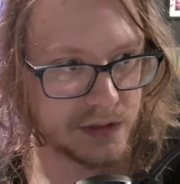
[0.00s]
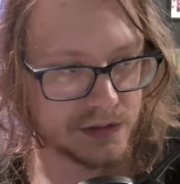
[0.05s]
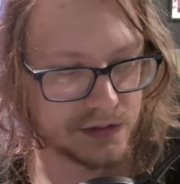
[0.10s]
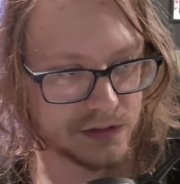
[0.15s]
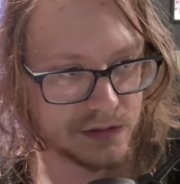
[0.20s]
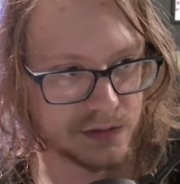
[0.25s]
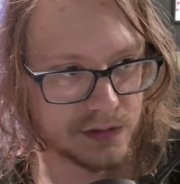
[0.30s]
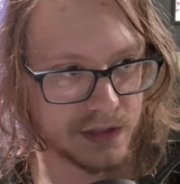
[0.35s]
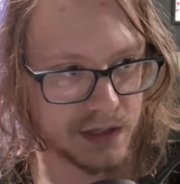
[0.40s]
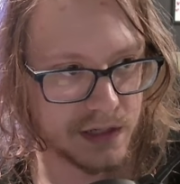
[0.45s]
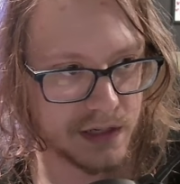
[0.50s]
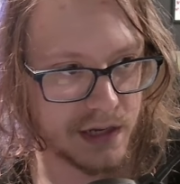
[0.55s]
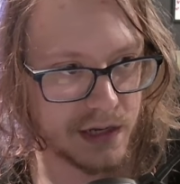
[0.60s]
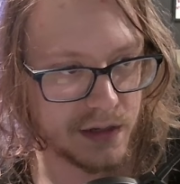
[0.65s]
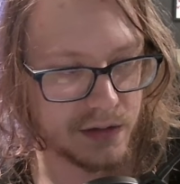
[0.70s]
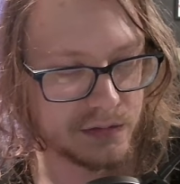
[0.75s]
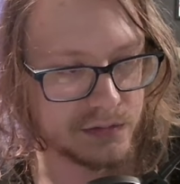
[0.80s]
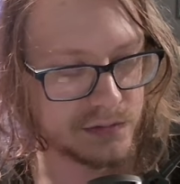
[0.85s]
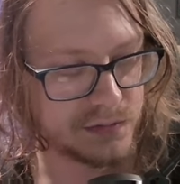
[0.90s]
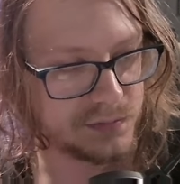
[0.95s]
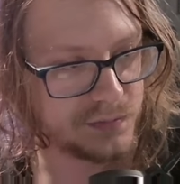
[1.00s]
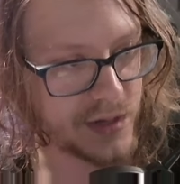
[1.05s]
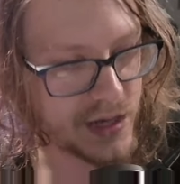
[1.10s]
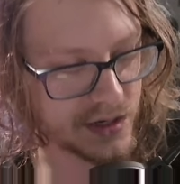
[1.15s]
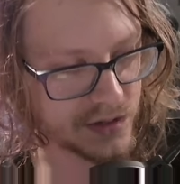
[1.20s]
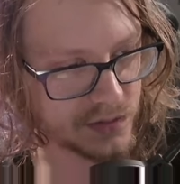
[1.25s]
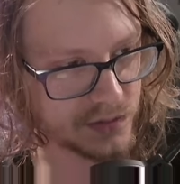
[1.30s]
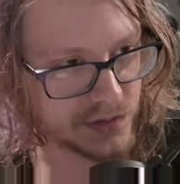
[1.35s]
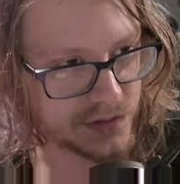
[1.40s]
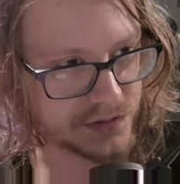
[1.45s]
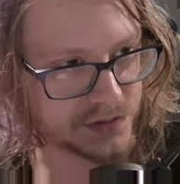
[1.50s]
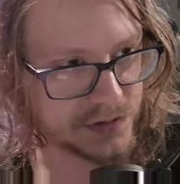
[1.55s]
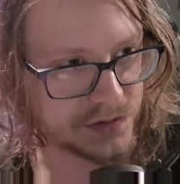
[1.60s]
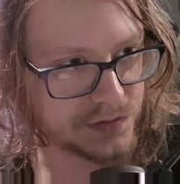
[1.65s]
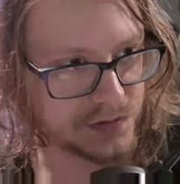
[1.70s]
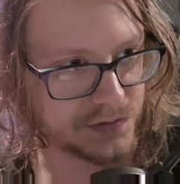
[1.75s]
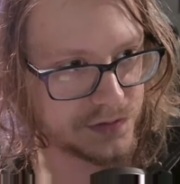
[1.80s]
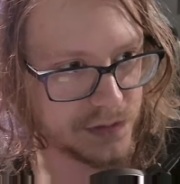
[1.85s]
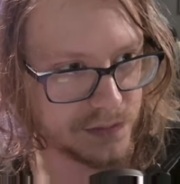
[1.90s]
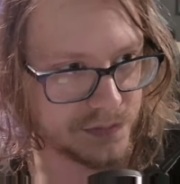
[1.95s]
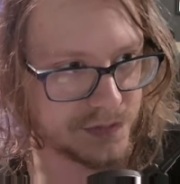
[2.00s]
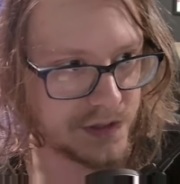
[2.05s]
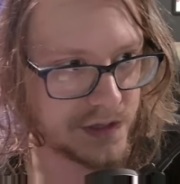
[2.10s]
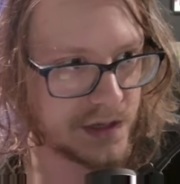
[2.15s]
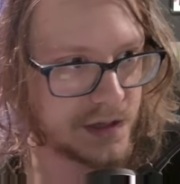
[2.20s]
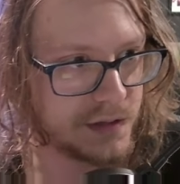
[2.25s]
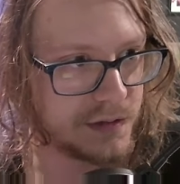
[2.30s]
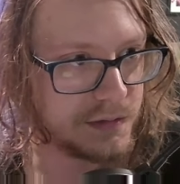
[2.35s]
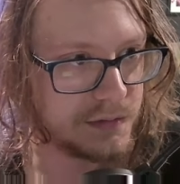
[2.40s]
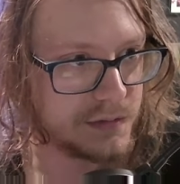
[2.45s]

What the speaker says: So we're going to count backwards from 10.